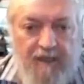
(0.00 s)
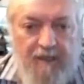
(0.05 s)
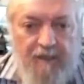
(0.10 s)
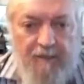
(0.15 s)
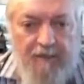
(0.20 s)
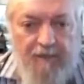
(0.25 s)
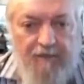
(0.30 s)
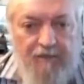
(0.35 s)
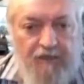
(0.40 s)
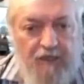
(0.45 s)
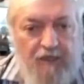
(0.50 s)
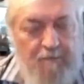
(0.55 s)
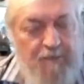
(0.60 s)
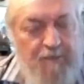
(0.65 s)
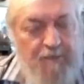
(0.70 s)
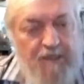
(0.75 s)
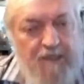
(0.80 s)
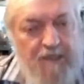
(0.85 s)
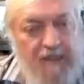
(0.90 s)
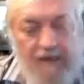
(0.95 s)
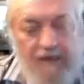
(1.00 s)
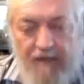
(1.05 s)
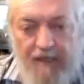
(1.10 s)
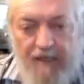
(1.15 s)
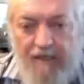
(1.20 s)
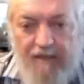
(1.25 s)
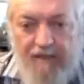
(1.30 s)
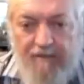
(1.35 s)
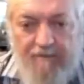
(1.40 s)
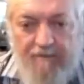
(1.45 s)
I mean, if a ship is
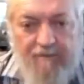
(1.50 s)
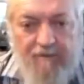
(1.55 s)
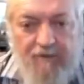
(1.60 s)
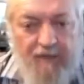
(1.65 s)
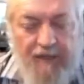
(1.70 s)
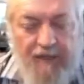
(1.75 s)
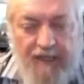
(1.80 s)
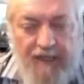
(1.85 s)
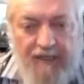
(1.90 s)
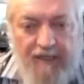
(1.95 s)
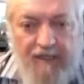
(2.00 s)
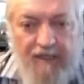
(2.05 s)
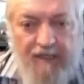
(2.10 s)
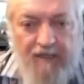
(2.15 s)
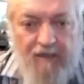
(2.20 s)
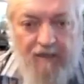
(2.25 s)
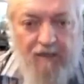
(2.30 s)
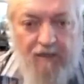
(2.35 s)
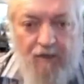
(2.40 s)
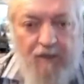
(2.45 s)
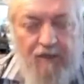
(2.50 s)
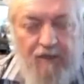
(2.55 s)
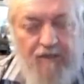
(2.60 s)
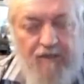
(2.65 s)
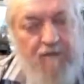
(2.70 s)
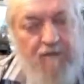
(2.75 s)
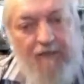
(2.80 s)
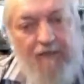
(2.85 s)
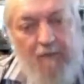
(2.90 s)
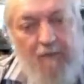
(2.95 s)
steering, doing nothing, you can always
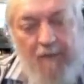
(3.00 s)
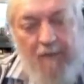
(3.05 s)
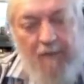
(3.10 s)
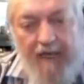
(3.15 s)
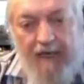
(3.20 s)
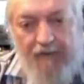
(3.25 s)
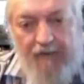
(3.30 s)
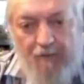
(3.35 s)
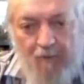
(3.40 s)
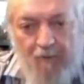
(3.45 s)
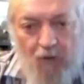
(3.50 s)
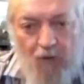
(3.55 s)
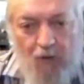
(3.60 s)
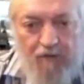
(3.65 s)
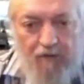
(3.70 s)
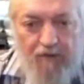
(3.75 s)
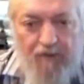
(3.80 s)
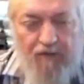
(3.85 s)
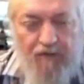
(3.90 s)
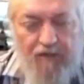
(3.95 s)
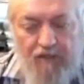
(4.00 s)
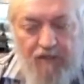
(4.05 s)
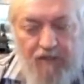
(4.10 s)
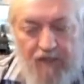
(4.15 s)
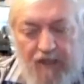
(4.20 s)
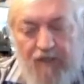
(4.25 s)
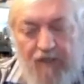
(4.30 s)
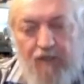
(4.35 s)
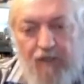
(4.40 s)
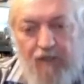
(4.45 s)
have a man overboard and you
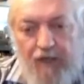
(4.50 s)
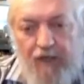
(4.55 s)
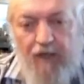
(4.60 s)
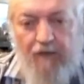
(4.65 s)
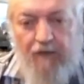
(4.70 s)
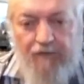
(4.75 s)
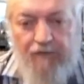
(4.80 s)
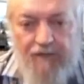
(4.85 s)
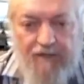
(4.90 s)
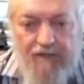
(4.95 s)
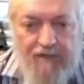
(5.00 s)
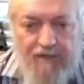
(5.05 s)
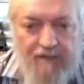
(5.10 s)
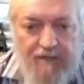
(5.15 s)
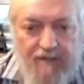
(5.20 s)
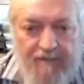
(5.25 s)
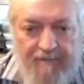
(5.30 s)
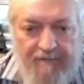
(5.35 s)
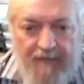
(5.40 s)
train your young officers.